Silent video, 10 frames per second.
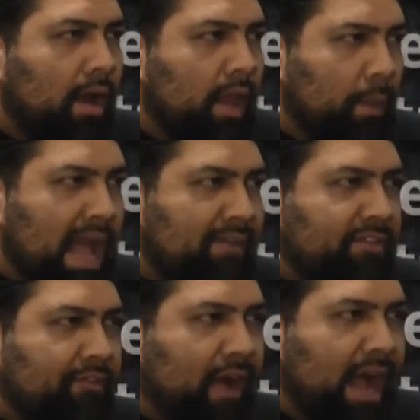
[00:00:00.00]
that we have
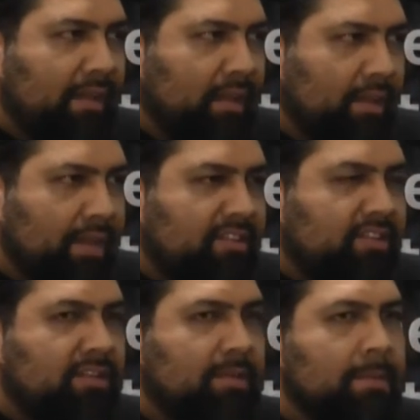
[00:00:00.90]
to find
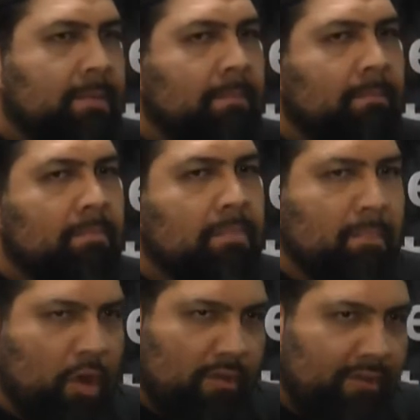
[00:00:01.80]
this
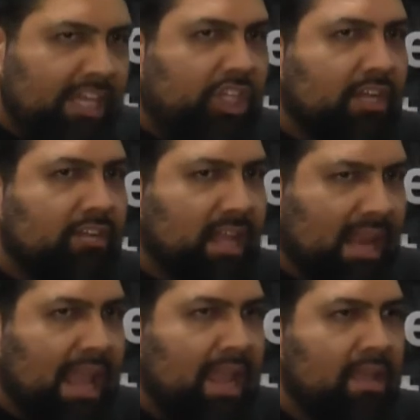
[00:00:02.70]
motivation
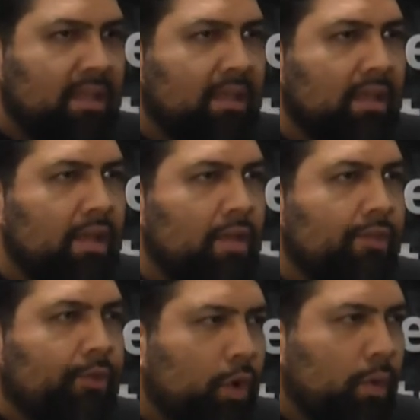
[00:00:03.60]
today
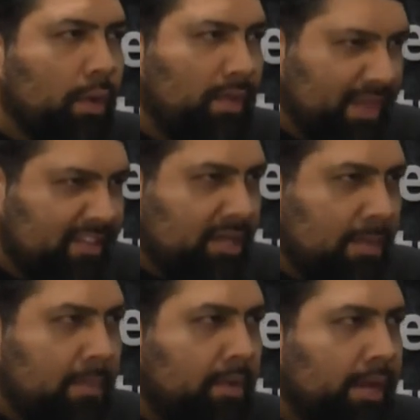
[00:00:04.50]
through this
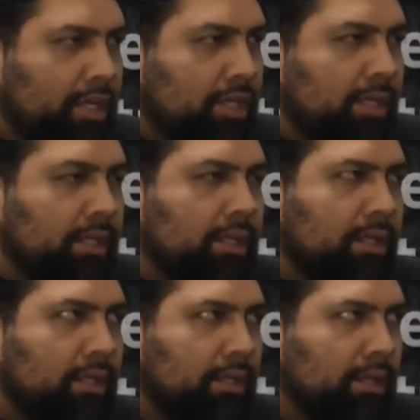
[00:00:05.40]
commemoration
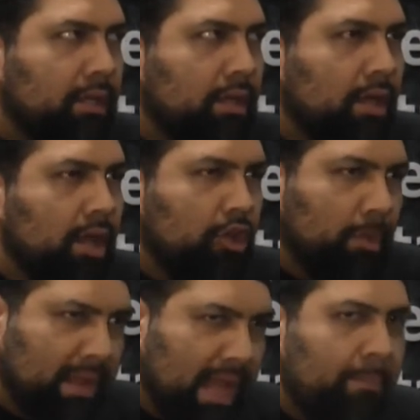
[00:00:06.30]

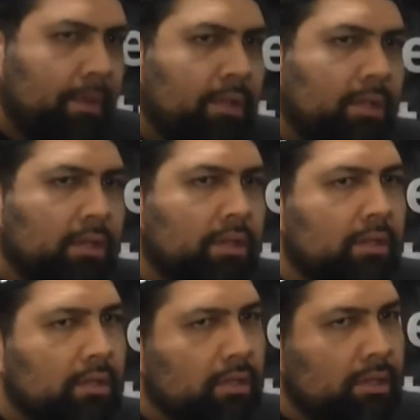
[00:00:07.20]
to be able
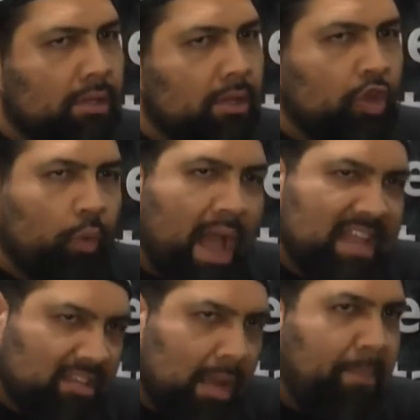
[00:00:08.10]
to
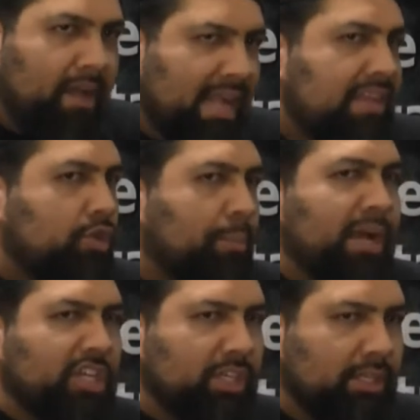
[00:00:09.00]
rise up against
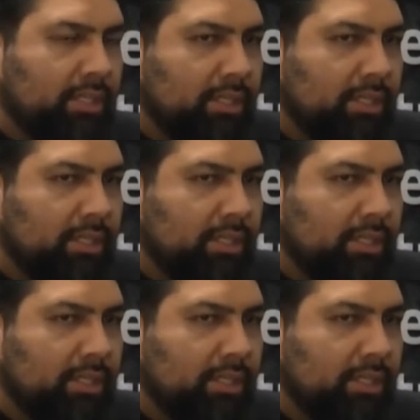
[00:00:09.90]
oppression.